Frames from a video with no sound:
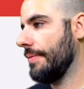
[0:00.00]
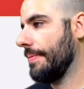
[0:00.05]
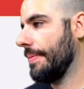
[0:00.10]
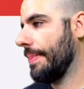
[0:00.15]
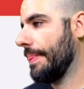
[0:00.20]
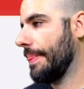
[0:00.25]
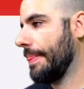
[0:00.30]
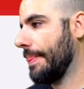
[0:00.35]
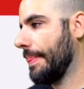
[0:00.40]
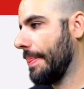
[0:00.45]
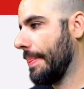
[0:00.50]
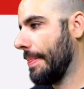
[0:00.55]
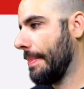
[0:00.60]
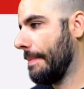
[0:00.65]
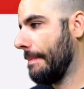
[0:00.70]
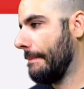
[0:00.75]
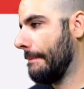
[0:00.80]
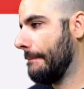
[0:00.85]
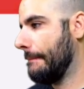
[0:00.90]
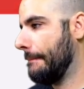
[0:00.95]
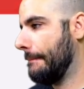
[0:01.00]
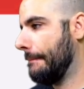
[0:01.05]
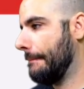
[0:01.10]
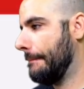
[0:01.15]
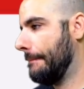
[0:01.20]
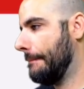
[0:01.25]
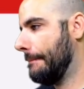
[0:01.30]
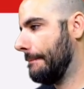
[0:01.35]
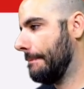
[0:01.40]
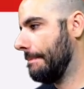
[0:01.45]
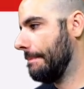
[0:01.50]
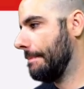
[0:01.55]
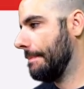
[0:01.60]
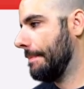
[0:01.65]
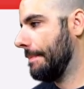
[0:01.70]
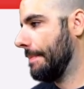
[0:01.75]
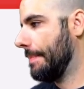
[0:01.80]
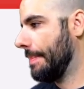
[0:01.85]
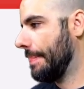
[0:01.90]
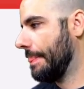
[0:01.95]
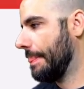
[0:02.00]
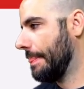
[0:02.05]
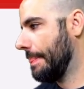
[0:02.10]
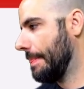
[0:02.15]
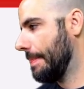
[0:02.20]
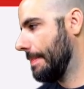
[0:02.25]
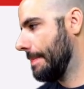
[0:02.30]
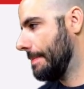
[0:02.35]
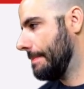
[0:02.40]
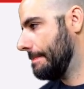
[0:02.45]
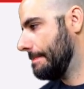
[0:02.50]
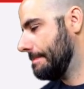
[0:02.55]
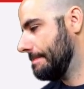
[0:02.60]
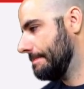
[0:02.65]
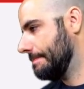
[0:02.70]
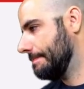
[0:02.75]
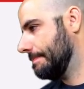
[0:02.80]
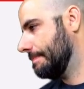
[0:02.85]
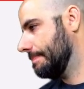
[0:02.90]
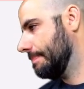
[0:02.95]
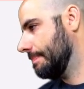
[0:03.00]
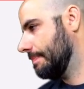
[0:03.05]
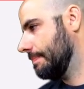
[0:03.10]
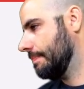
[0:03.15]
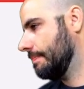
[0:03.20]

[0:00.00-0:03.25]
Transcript: No one is speaking in this clip.